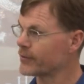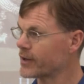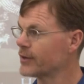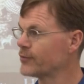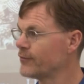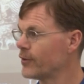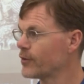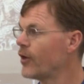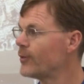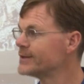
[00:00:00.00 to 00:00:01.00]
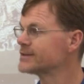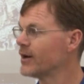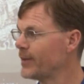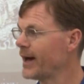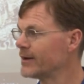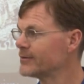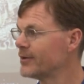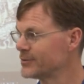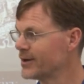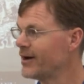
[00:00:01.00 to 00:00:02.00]
the country folk always come out
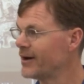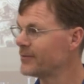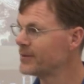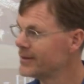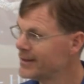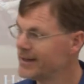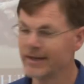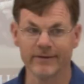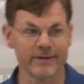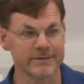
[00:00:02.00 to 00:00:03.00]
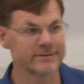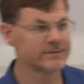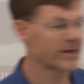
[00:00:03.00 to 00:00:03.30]
on top in these